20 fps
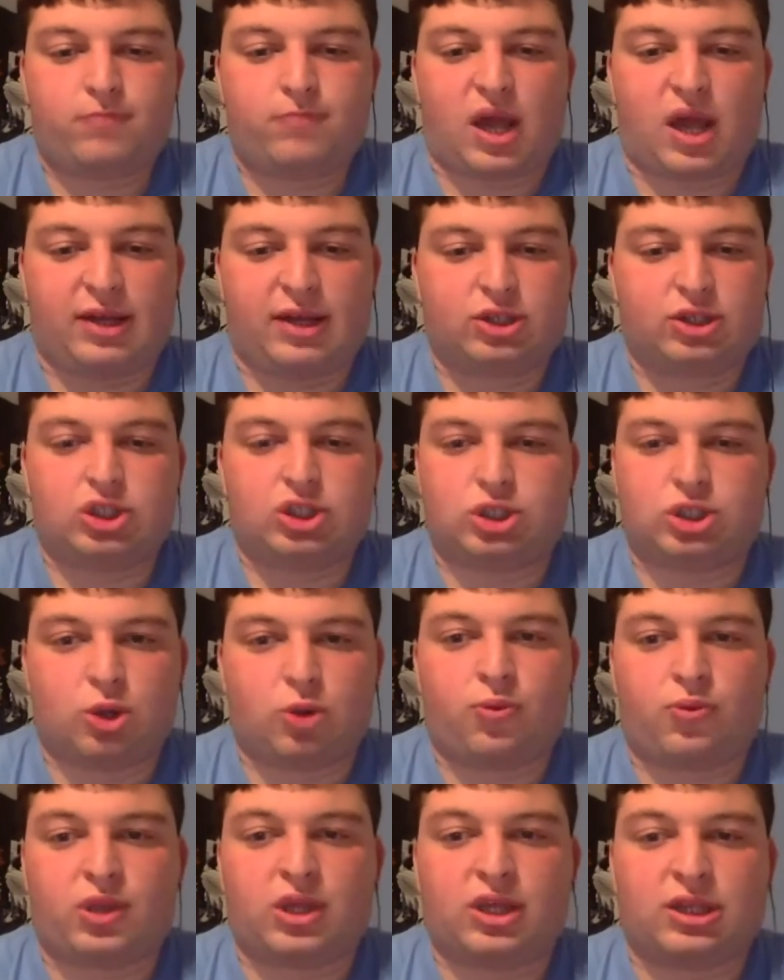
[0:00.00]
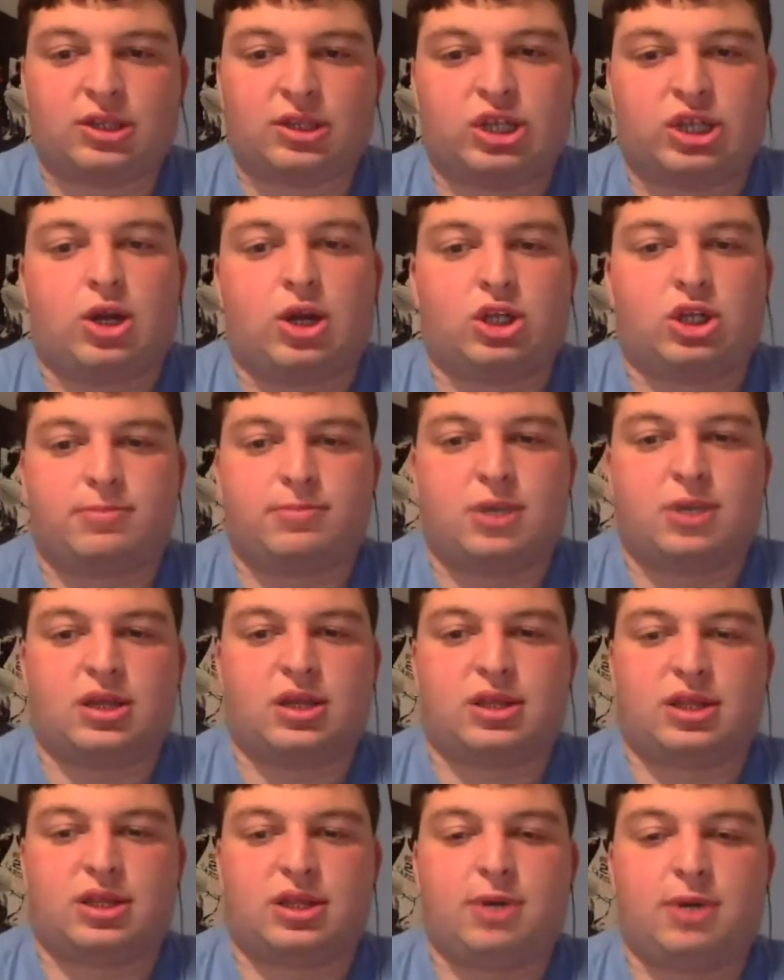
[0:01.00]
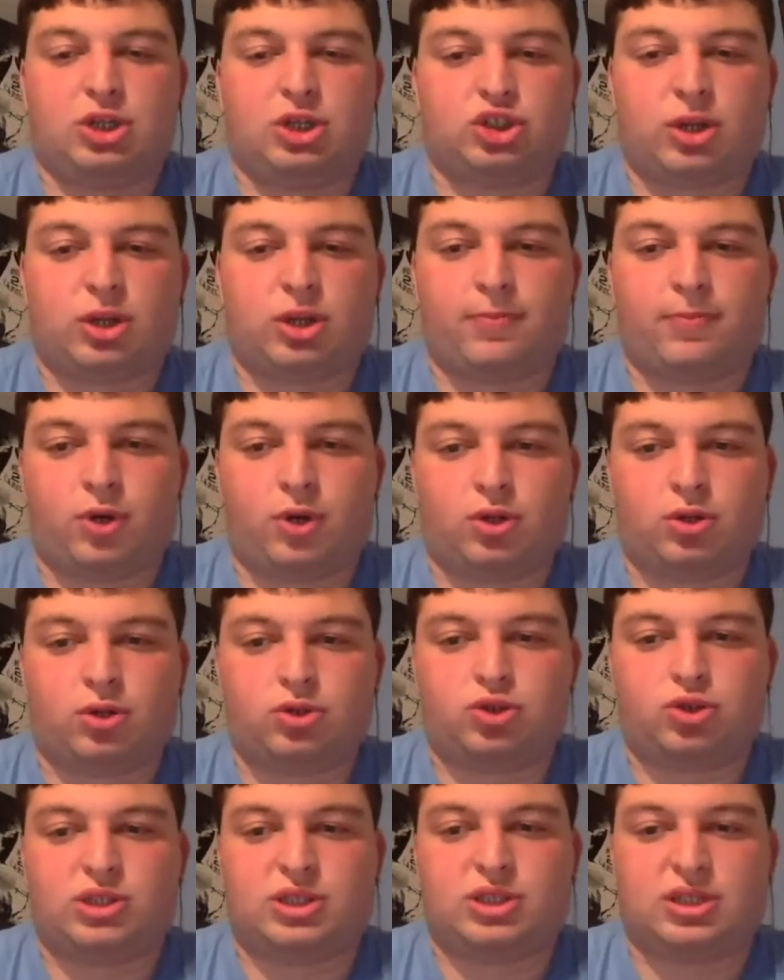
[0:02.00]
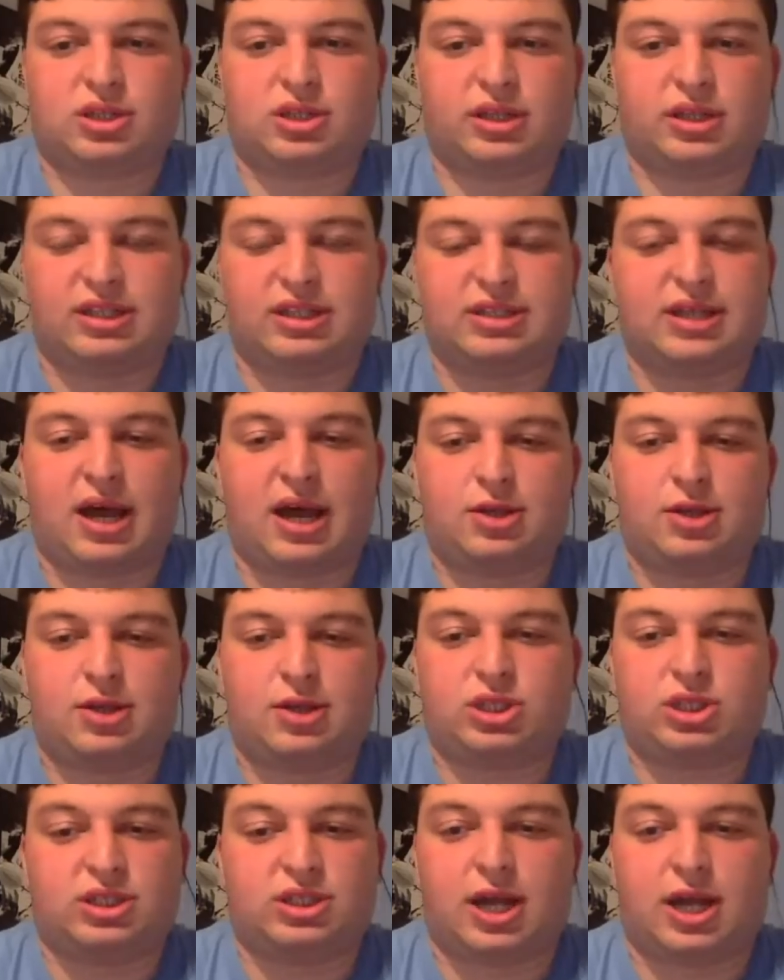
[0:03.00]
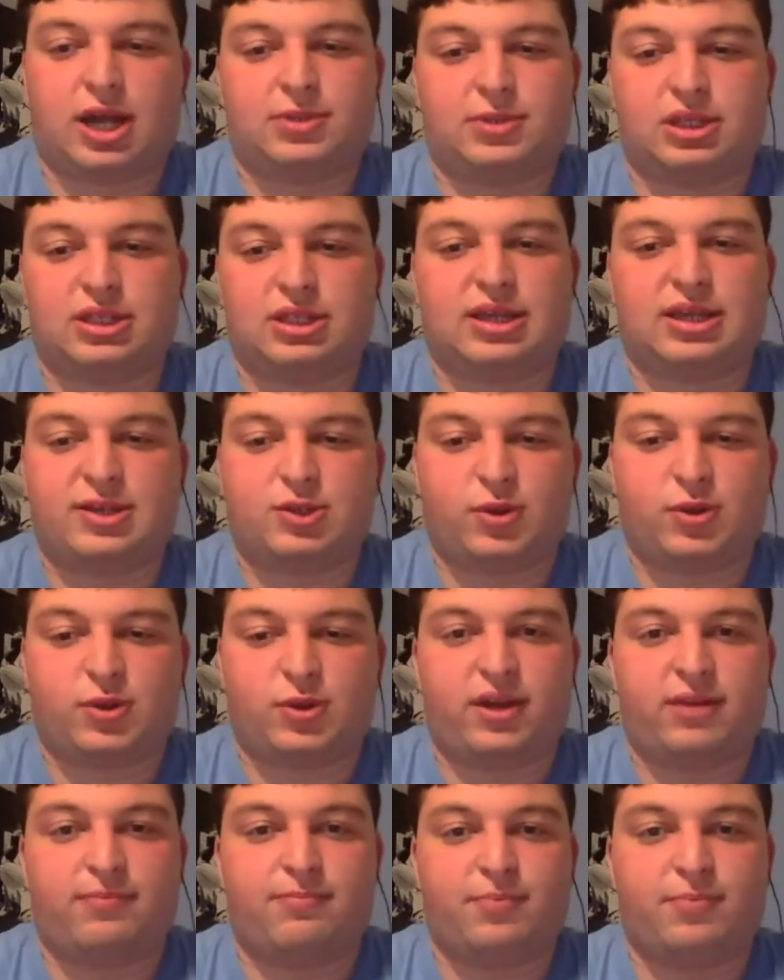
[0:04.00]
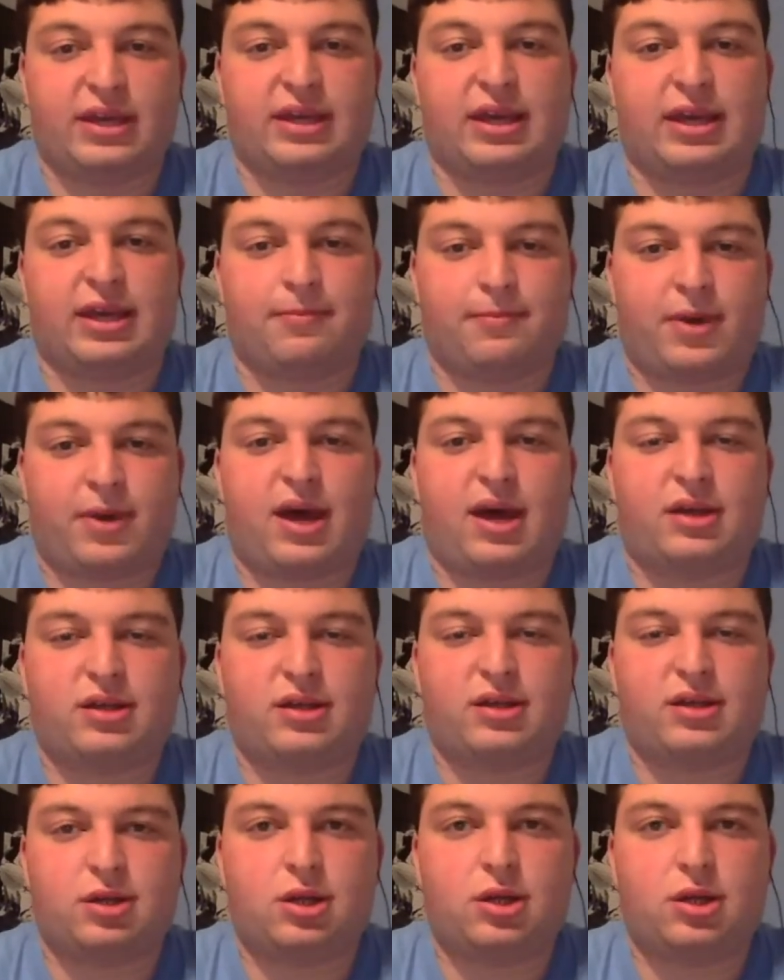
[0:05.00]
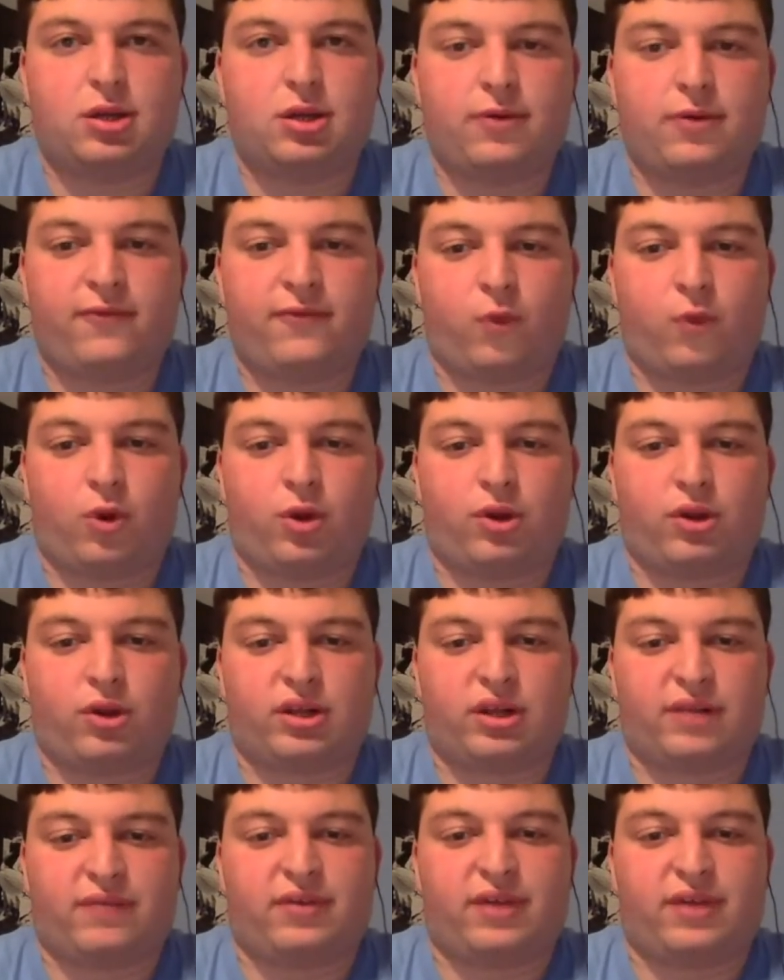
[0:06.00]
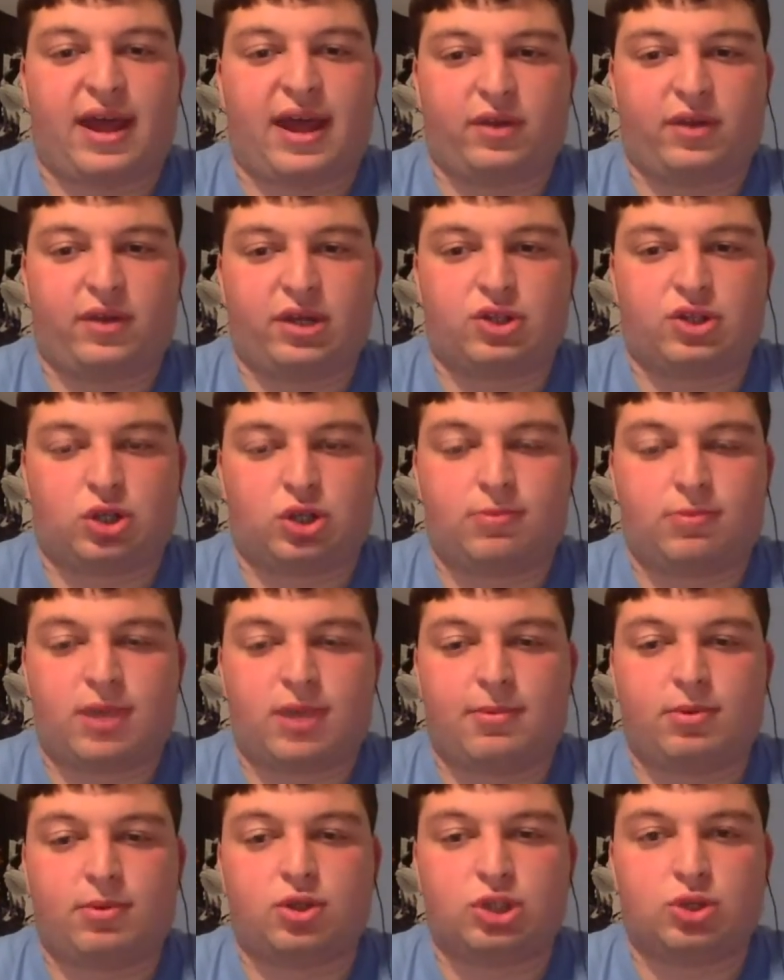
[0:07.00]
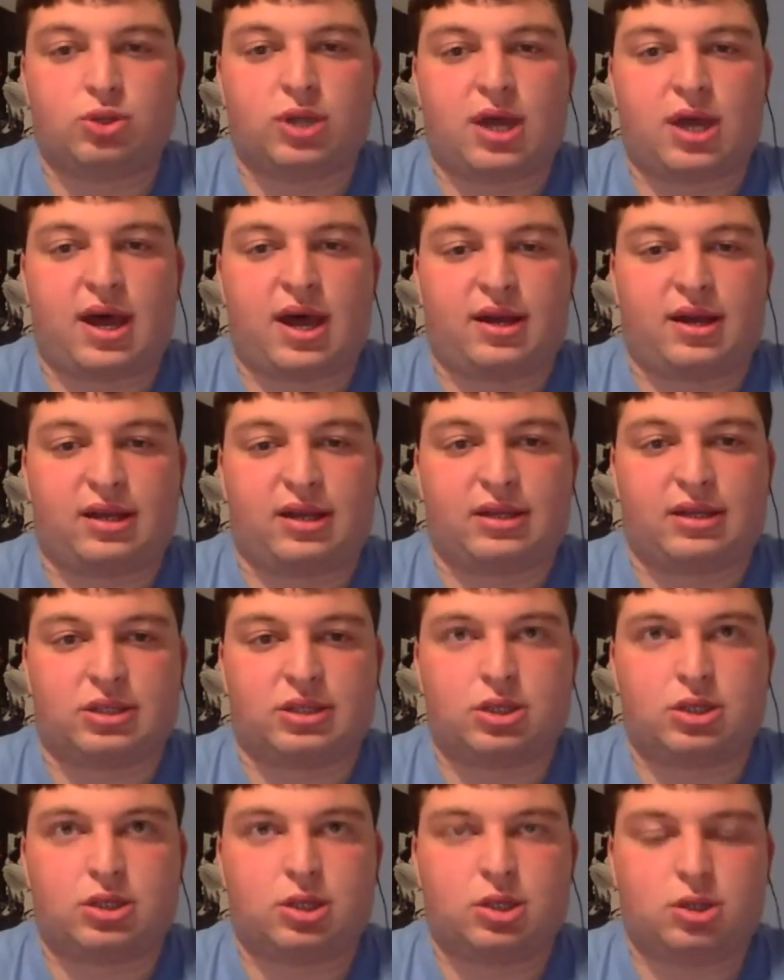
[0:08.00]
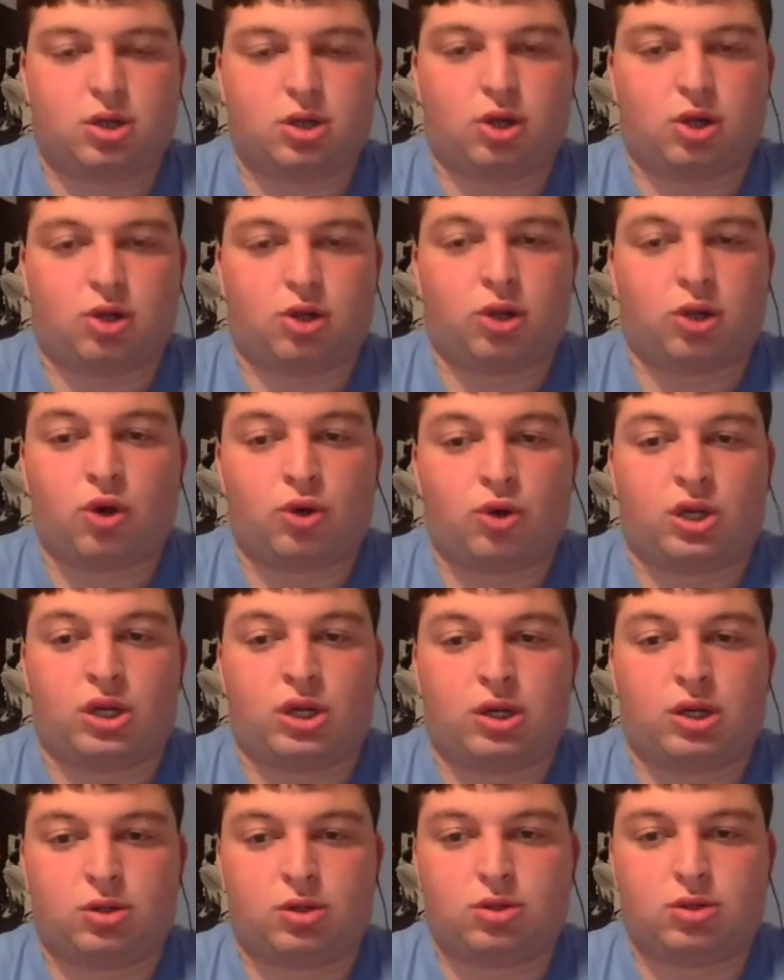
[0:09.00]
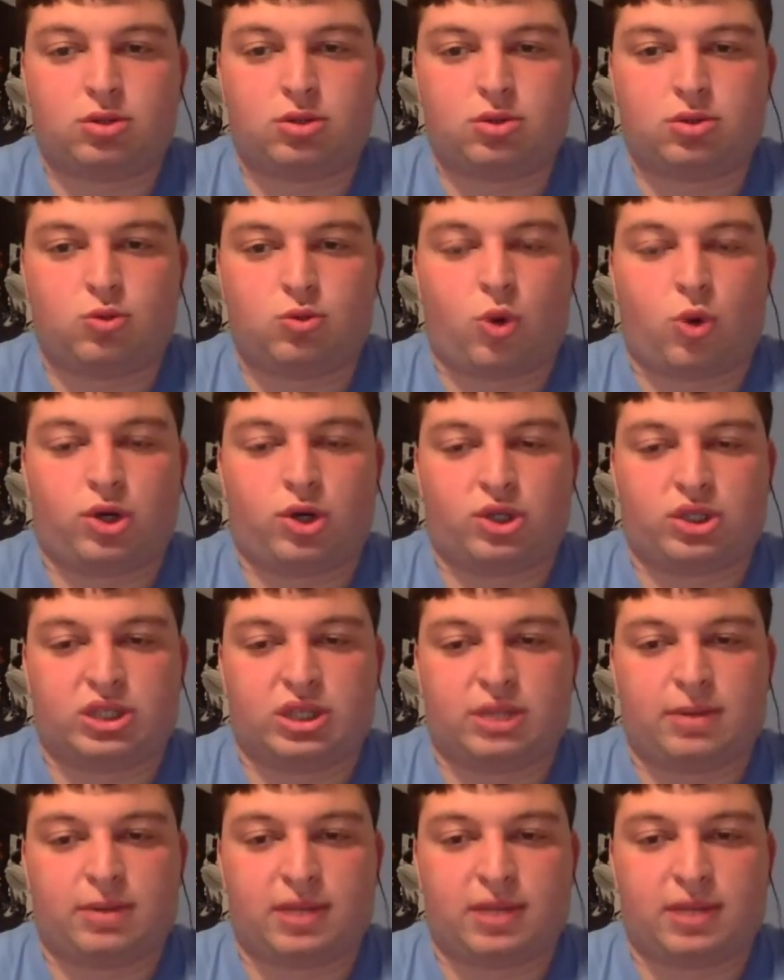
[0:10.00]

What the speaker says: I just don't think J.R. Smith, Iman Shumpert, Tristan Thompson, these guys who have that big impact for the Cleveland Cavaliers are going to be able to do that against a loaded Warriors team.